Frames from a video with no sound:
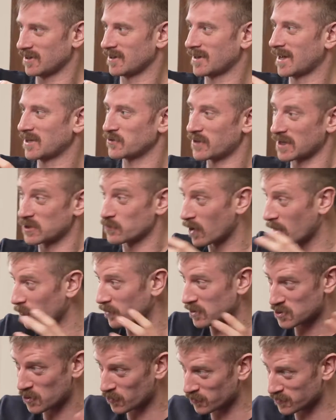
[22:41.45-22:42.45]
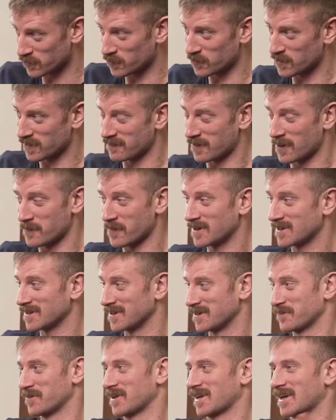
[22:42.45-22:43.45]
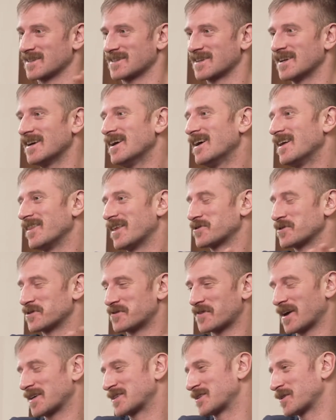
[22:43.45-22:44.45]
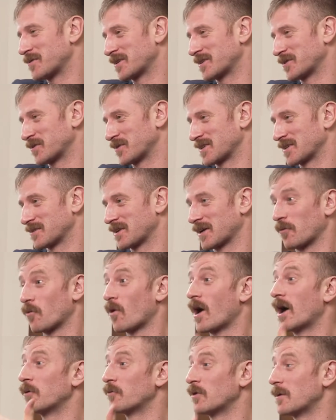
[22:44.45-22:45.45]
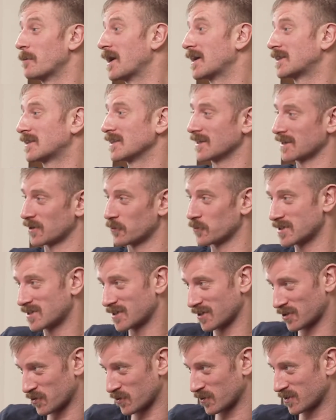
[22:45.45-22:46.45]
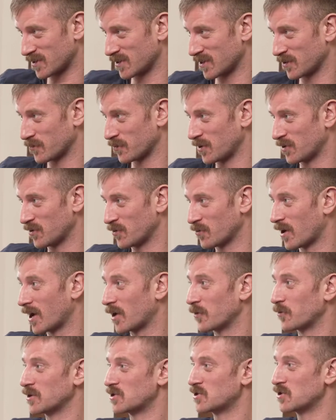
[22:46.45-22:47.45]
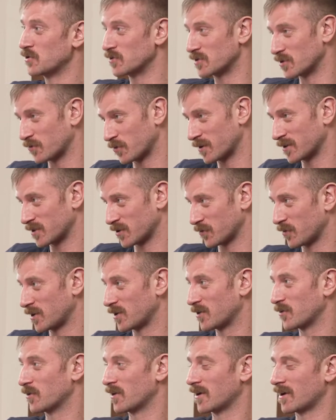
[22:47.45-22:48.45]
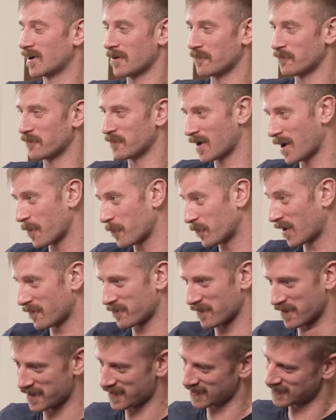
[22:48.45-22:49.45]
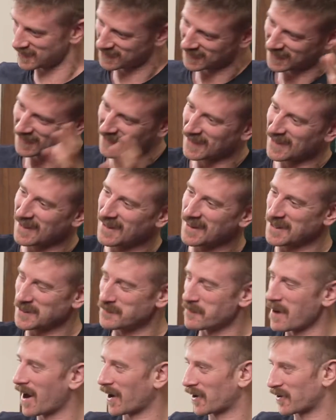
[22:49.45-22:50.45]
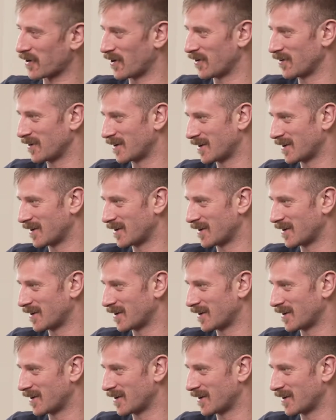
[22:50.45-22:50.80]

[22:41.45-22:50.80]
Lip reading: That's why we chose the word environmentalism. Like that's what's fascinating too. Is like, why do we make the linguistic choices that we do? Why do we choose the words that we do? And I'm loving this background.